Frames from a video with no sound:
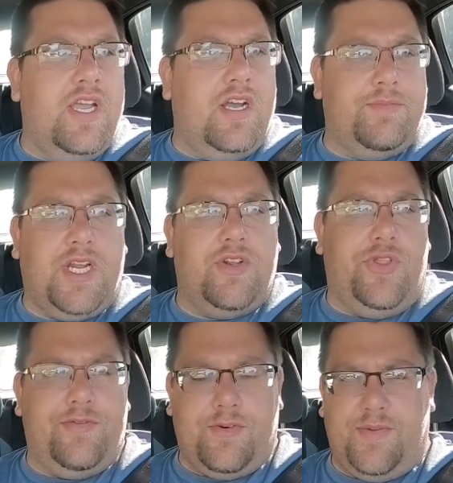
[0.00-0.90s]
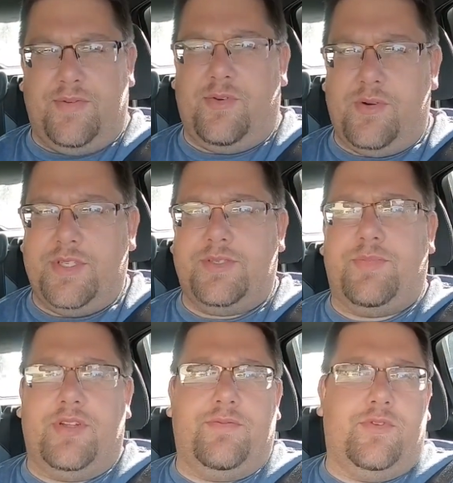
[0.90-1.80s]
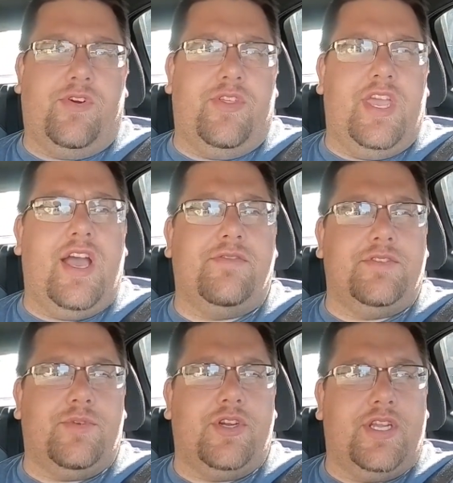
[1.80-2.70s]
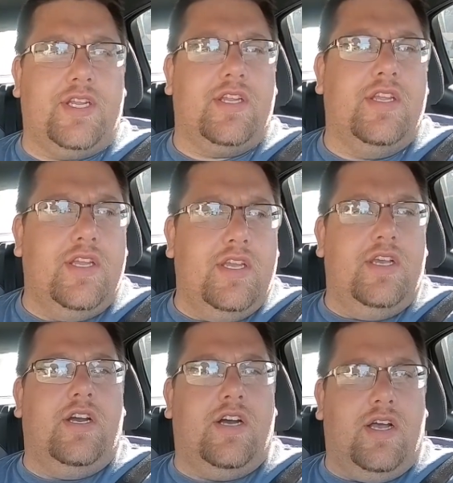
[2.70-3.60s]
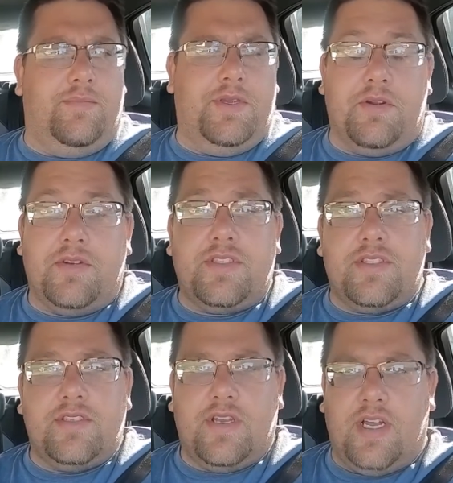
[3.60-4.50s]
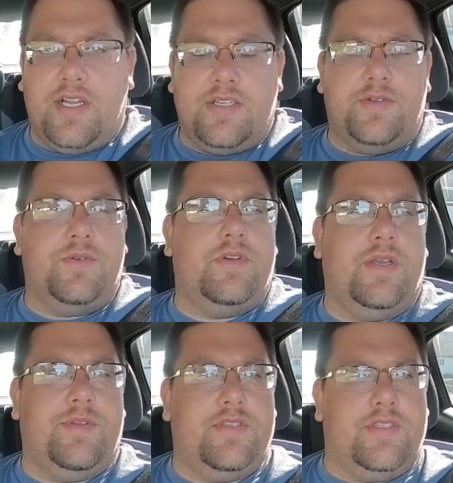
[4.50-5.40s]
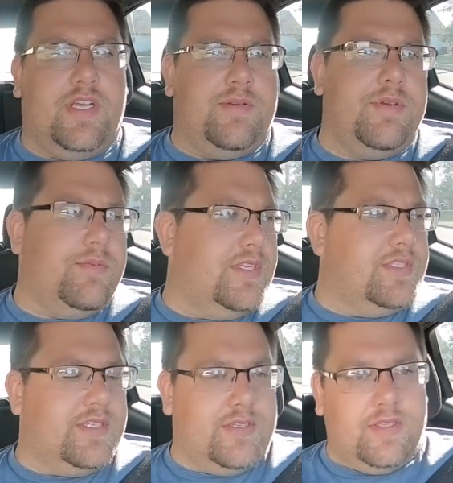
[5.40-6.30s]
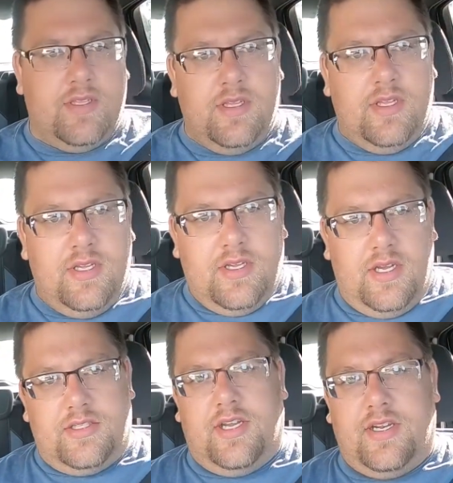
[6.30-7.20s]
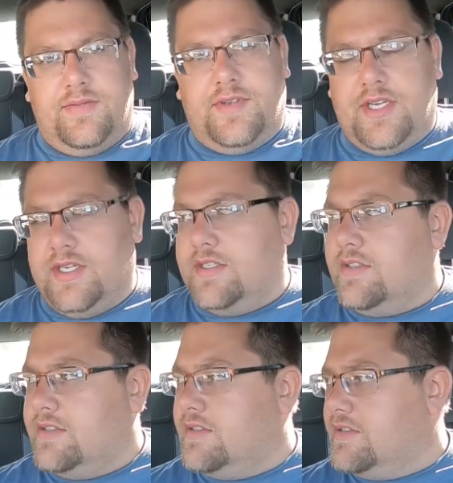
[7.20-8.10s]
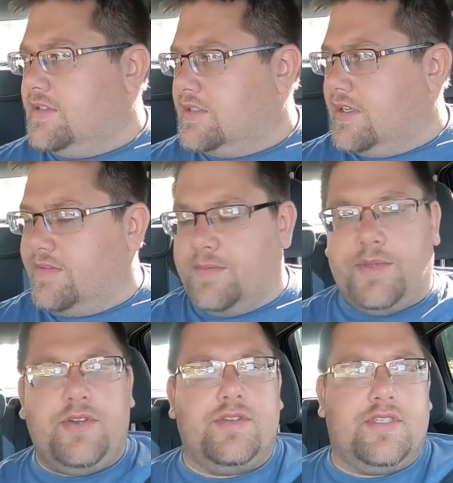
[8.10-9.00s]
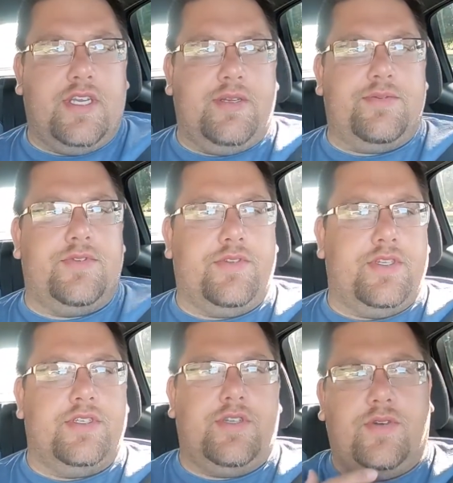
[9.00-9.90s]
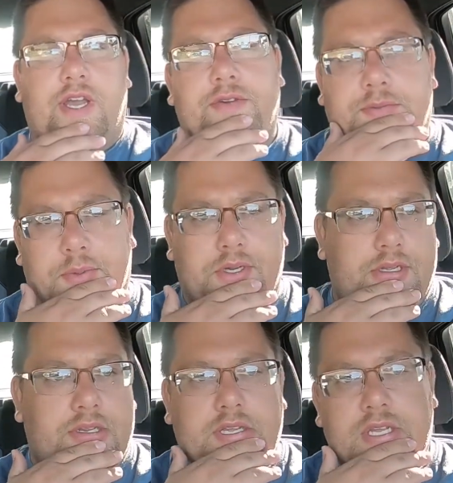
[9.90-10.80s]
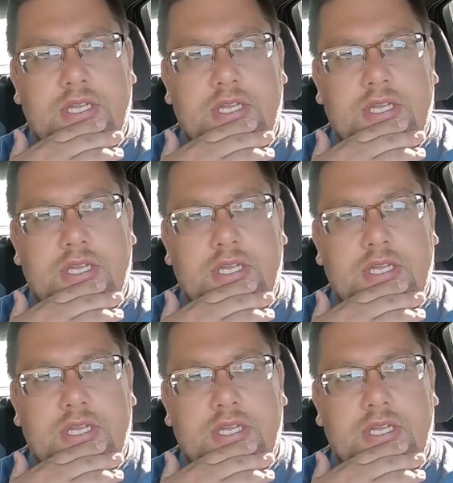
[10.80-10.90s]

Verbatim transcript: Not only for performance, but for the aftermarket appearance on it too. I mean, there's a lot of people that sell a ton of appearance items for this, you know, aftermarket.